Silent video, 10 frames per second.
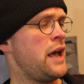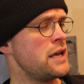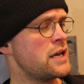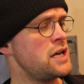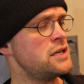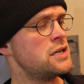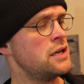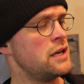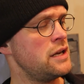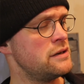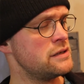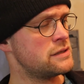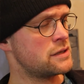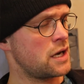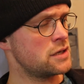Engaging in
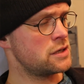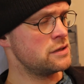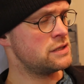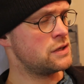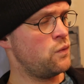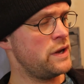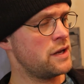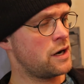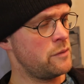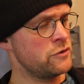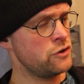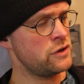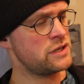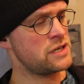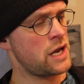discussions with the
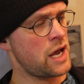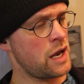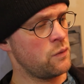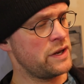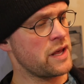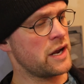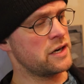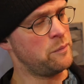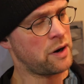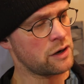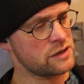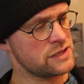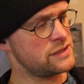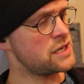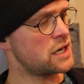community and with other
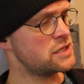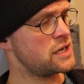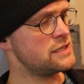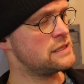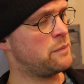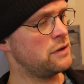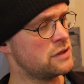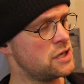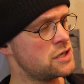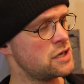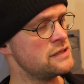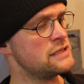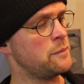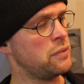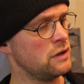parties, such as
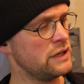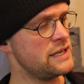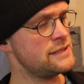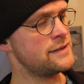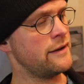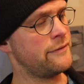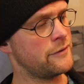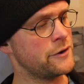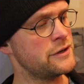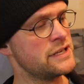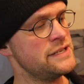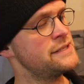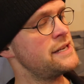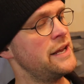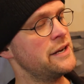politicians, the police, the
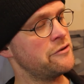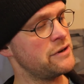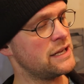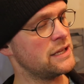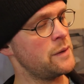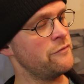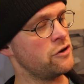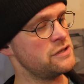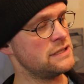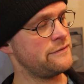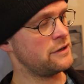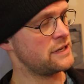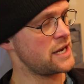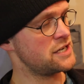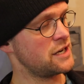authorities, and the Reclaim Voices
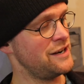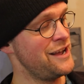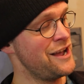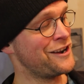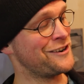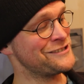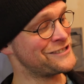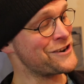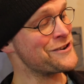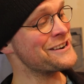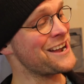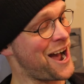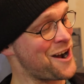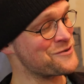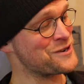Foundation concerning
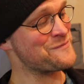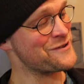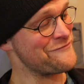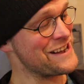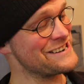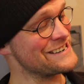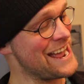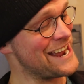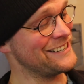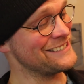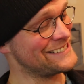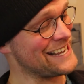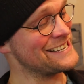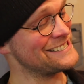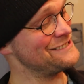how to prevent and handle
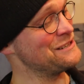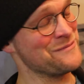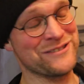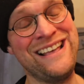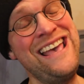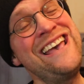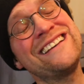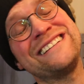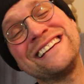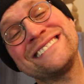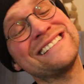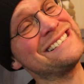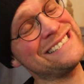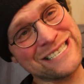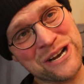sexual abuse. This
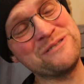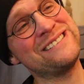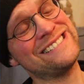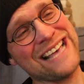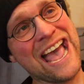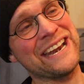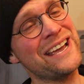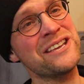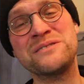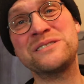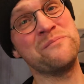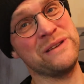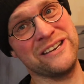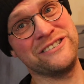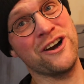is so sad. I used to
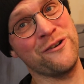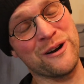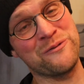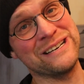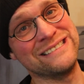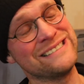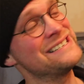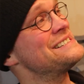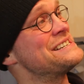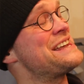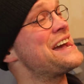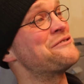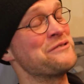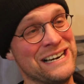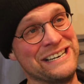be a Jehovah's Witness, and they
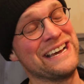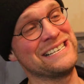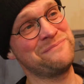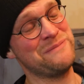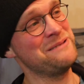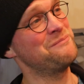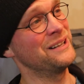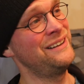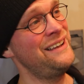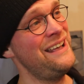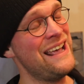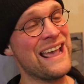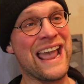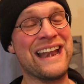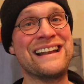are really nice people.
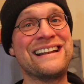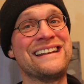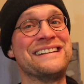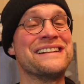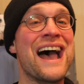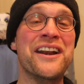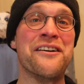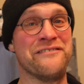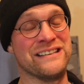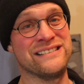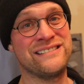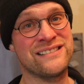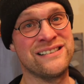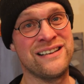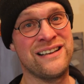And none of
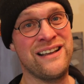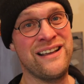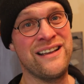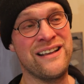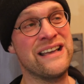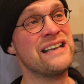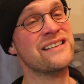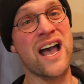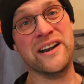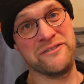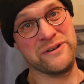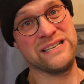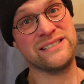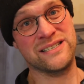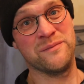this is
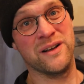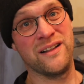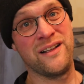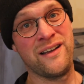unreasonable.